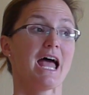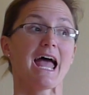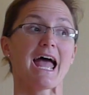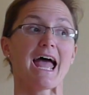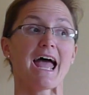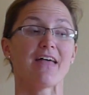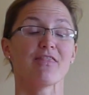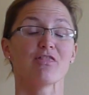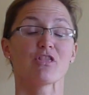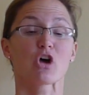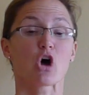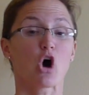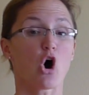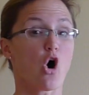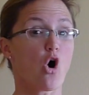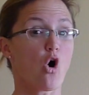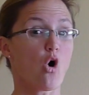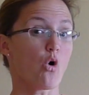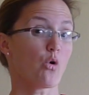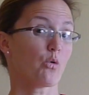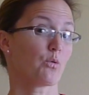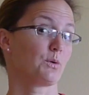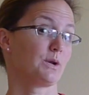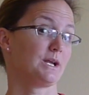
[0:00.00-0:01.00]
And the
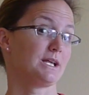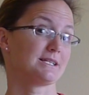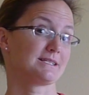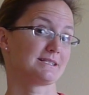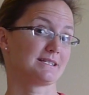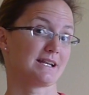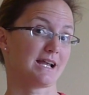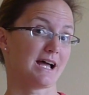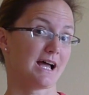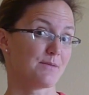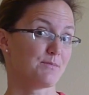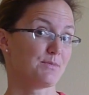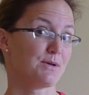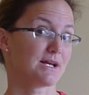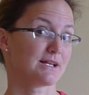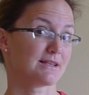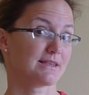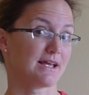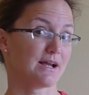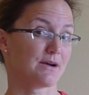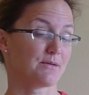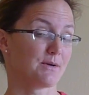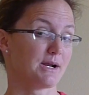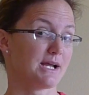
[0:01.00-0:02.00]
whole reason I picked
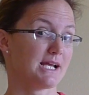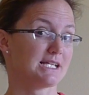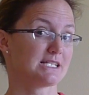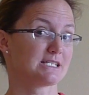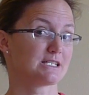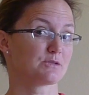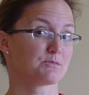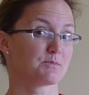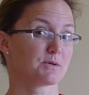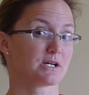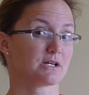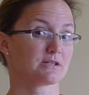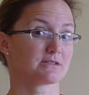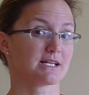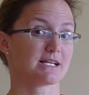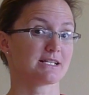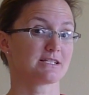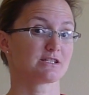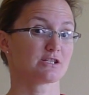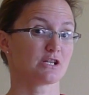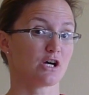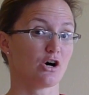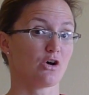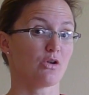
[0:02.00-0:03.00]
that race is because I
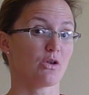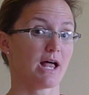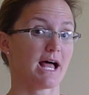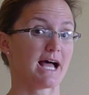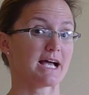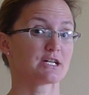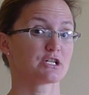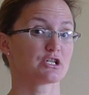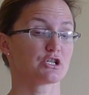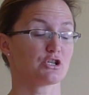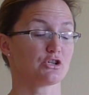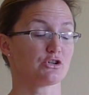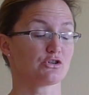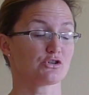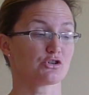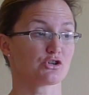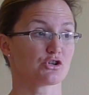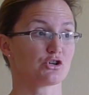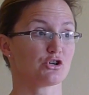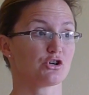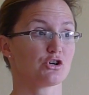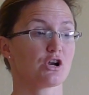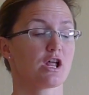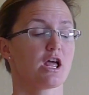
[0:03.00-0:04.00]
saw last year's
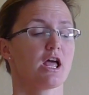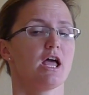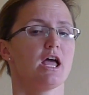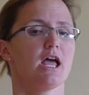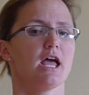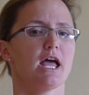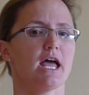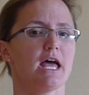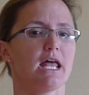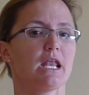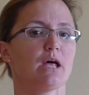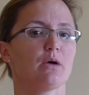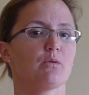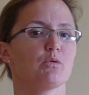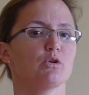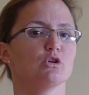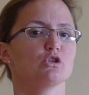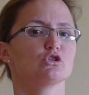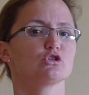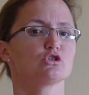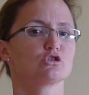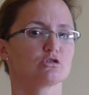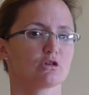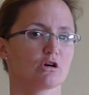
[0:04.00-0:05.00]
shirt and it
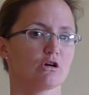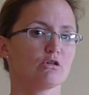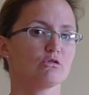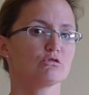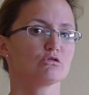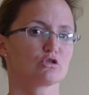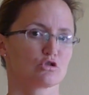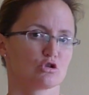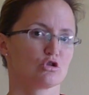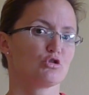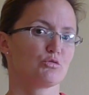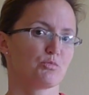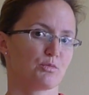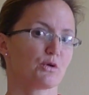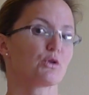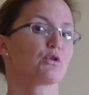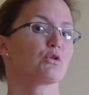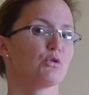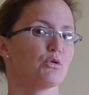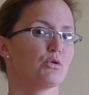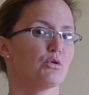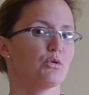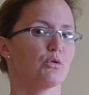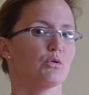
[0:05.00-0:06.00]
was so super
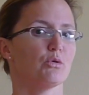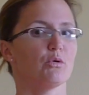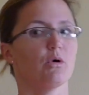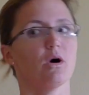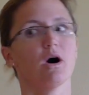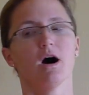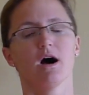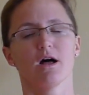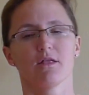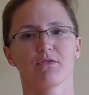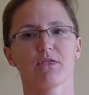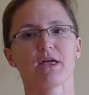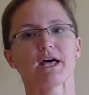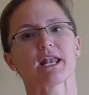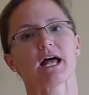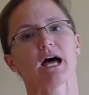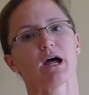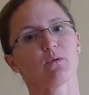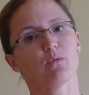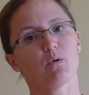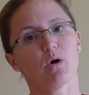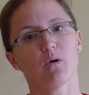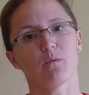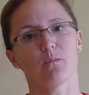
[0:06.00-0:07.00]
cool that
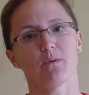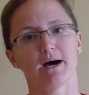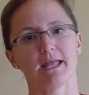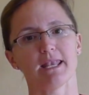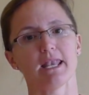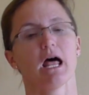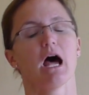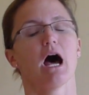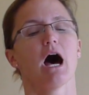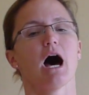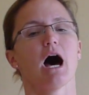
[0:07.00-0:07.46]
I want one.